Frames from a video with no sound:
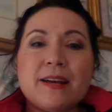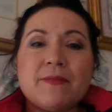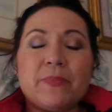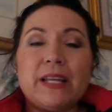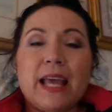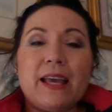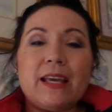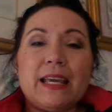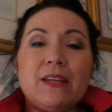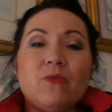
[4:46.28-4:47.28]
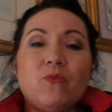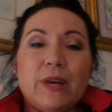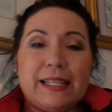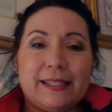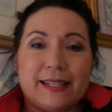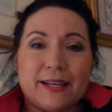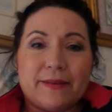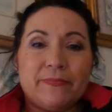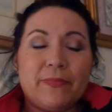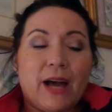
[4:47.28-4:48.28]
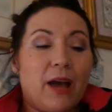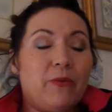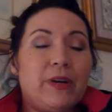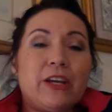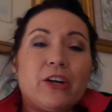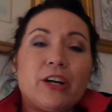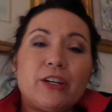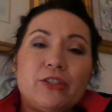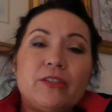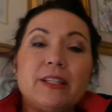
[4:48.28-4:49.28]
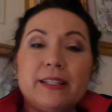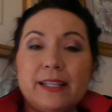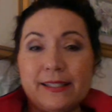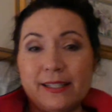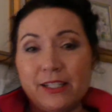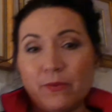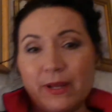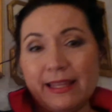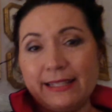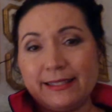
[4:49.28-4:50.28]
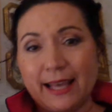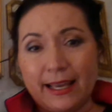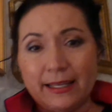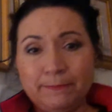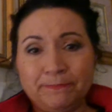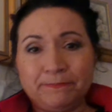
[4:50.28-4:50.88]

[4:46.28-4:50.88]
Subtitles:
But in wisdom, I want to encourage you to listen to what they say,